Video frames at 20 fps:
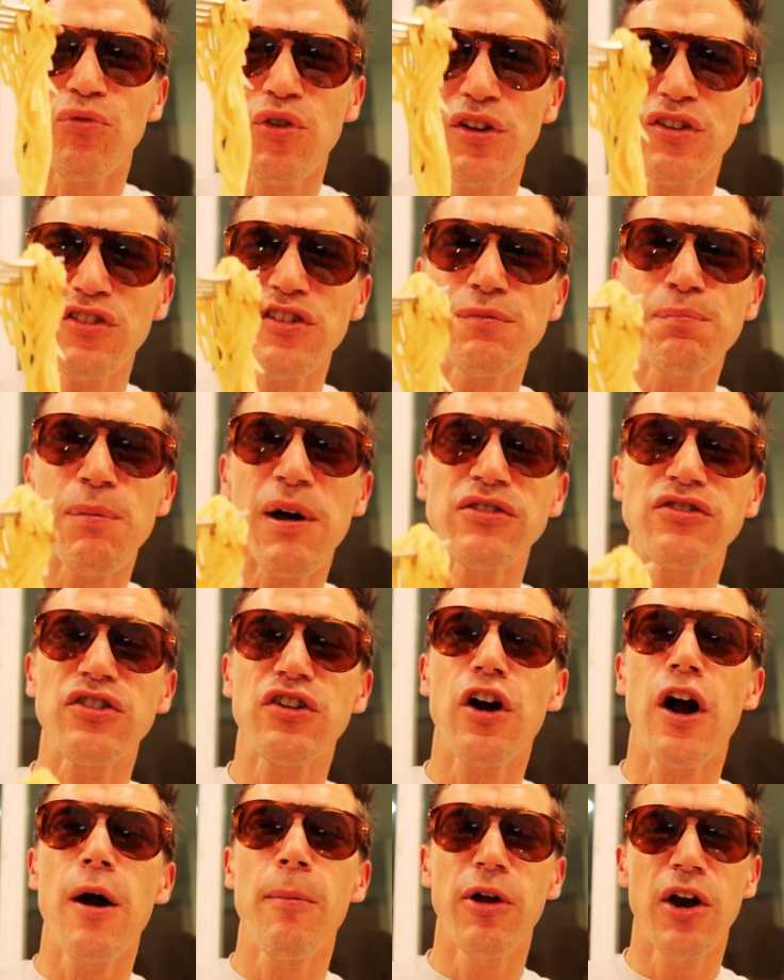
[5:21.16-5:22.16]
This is pasta
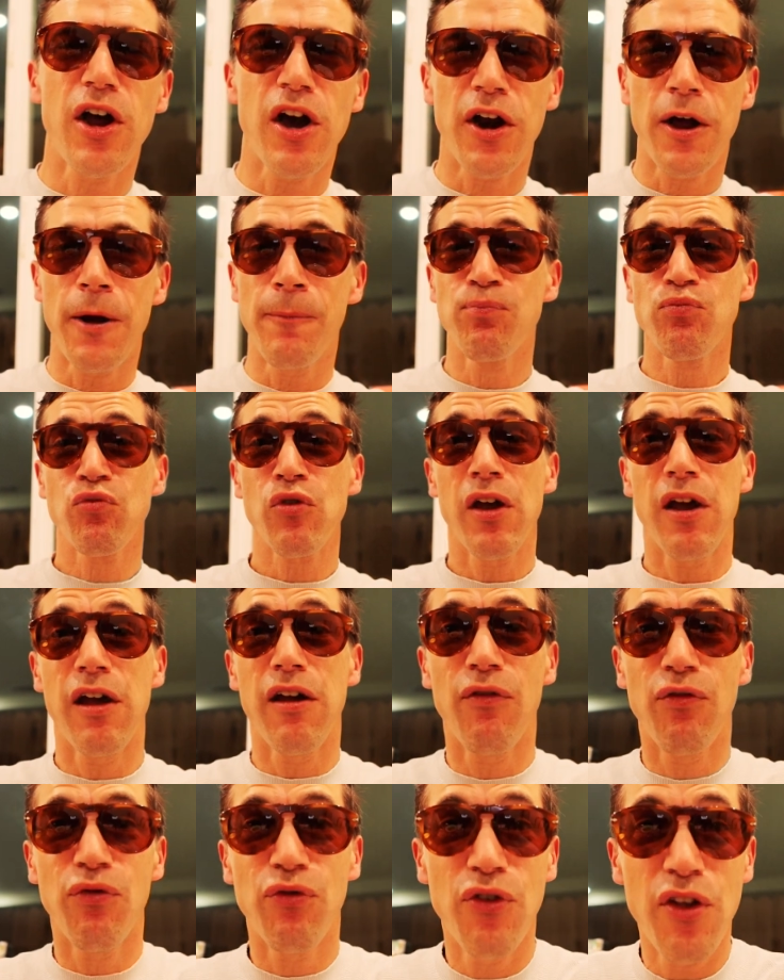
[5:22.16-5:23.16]
carbonara,
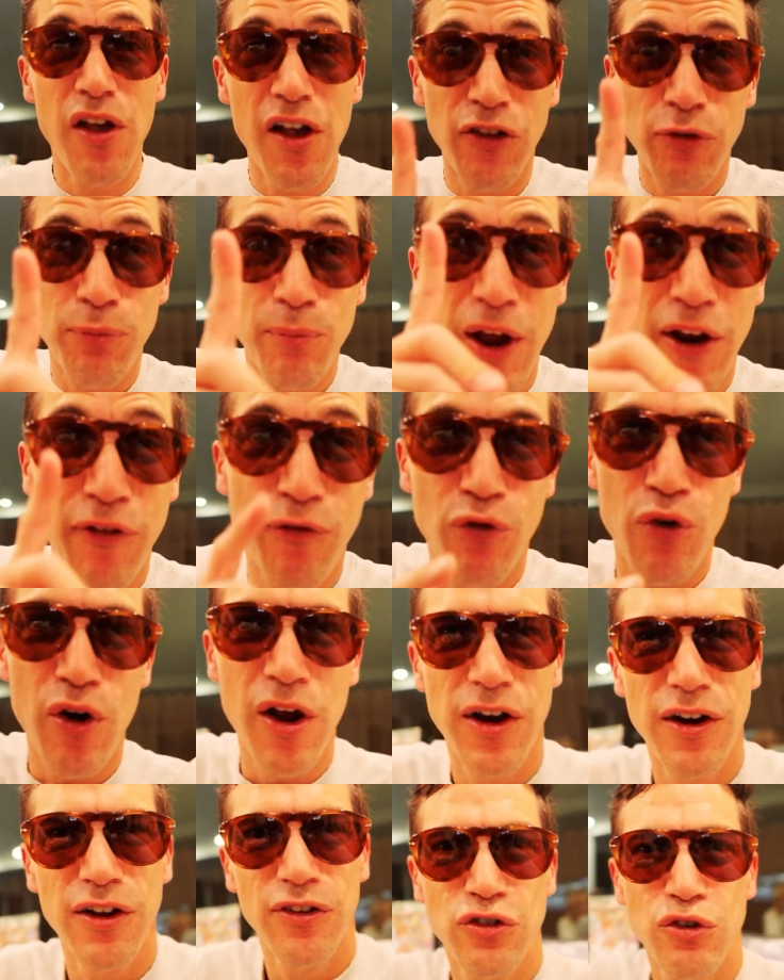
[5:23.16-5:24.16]
and this, my
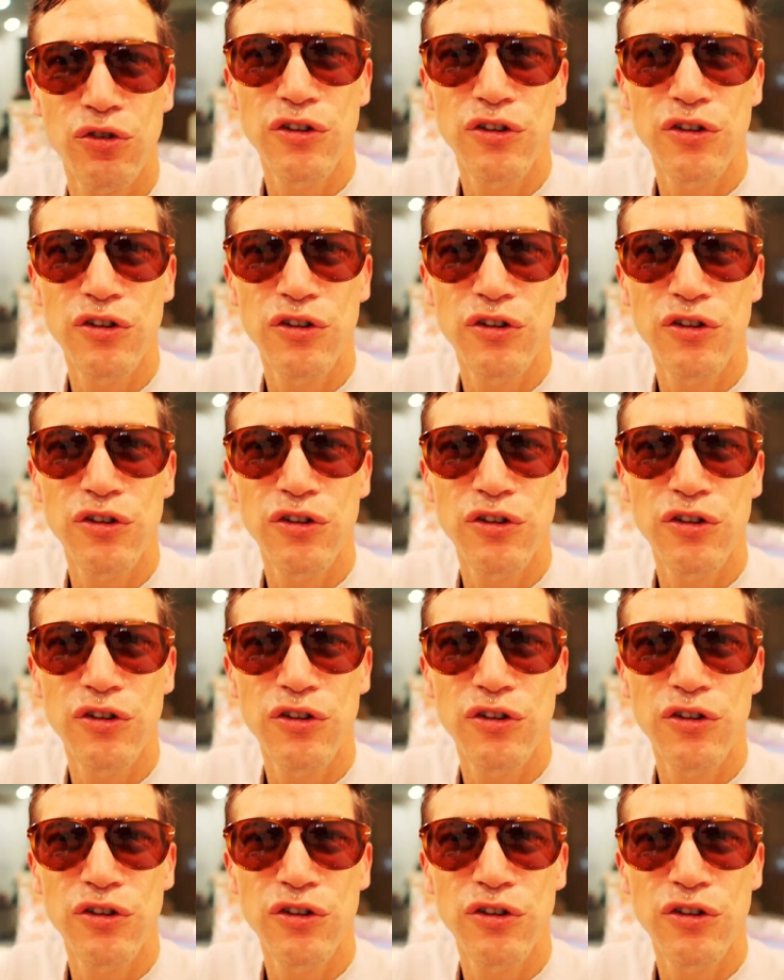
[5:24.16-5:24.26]
friend, is